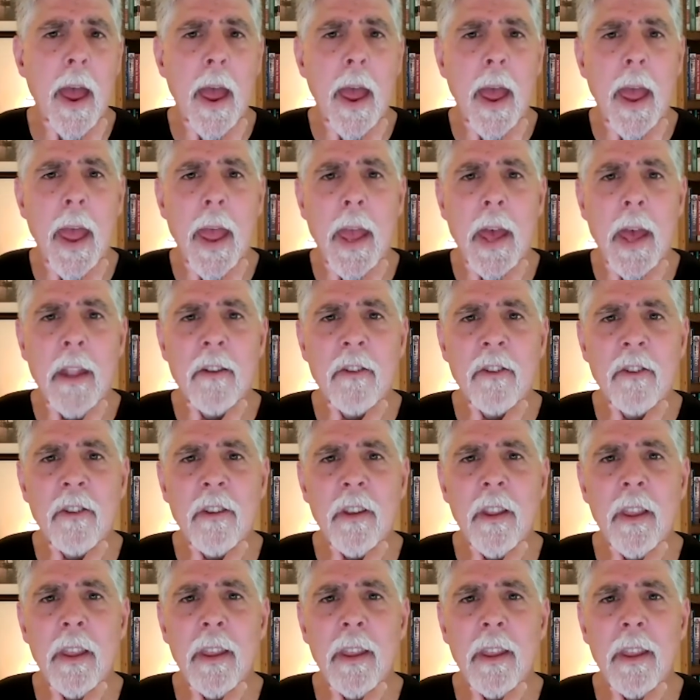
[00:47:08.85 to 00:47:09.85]
And
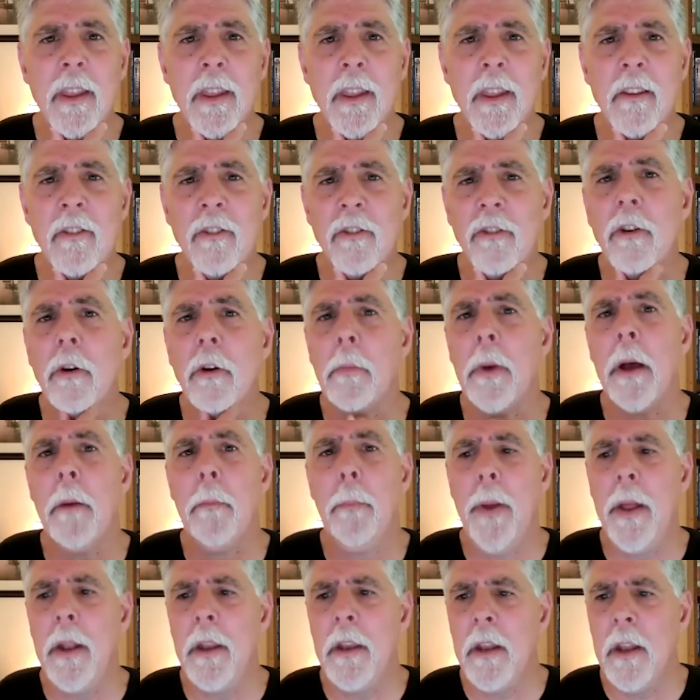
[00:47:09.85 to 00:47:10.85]
so my
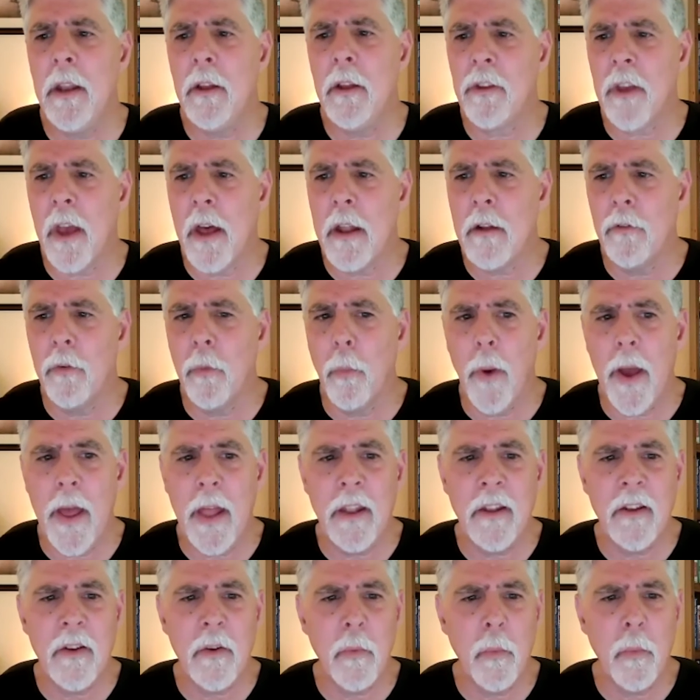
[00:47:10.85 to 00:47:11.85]
opinion is kind of
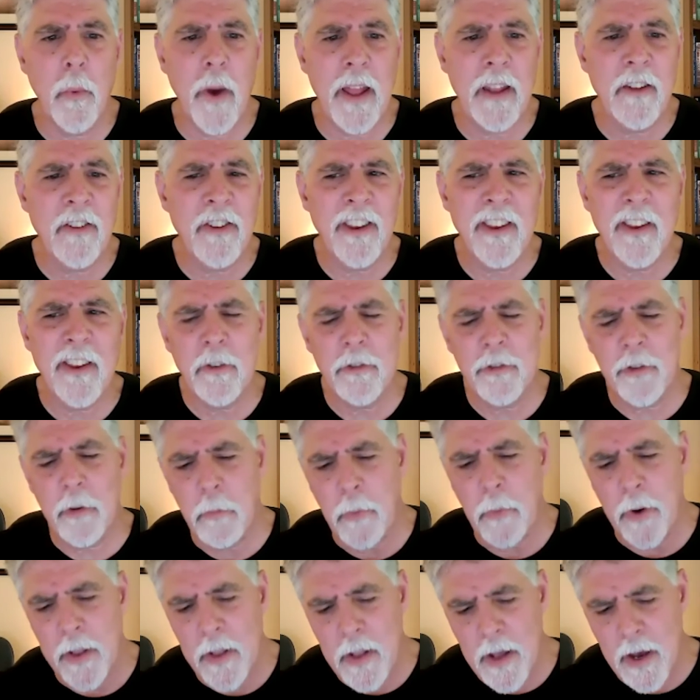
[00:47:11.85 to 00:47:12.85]
when to use
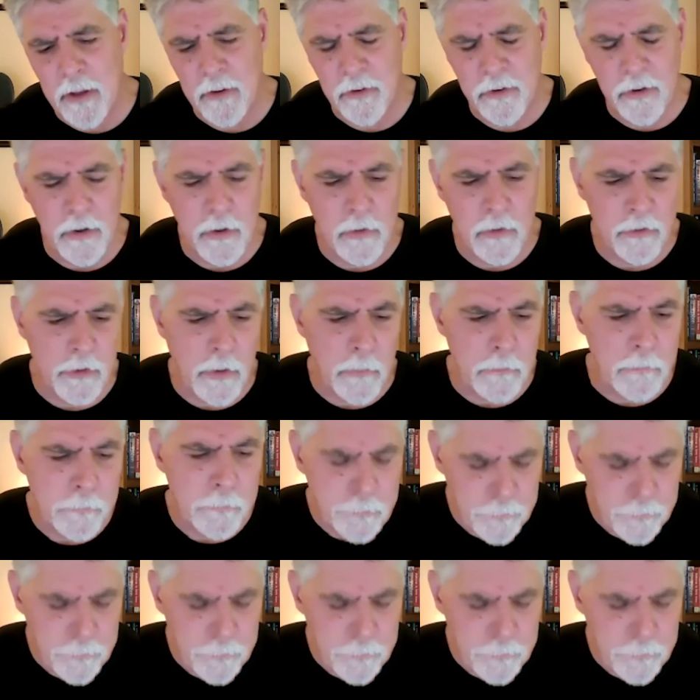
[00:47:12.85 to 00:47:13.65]
them, when not to use them.